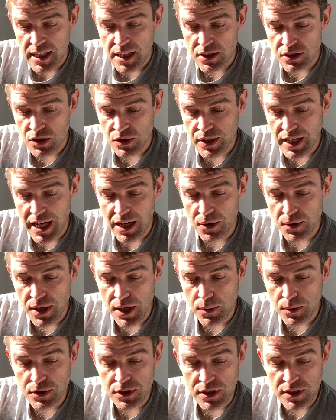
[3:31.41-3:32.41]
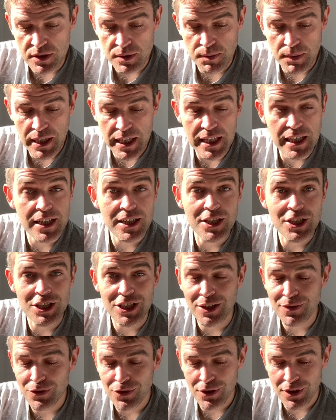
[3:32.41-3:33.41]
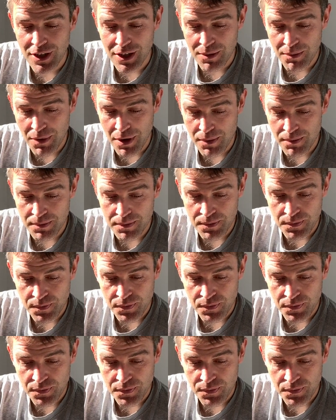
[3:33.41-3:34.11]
so now there was just me, Shovel and Mum.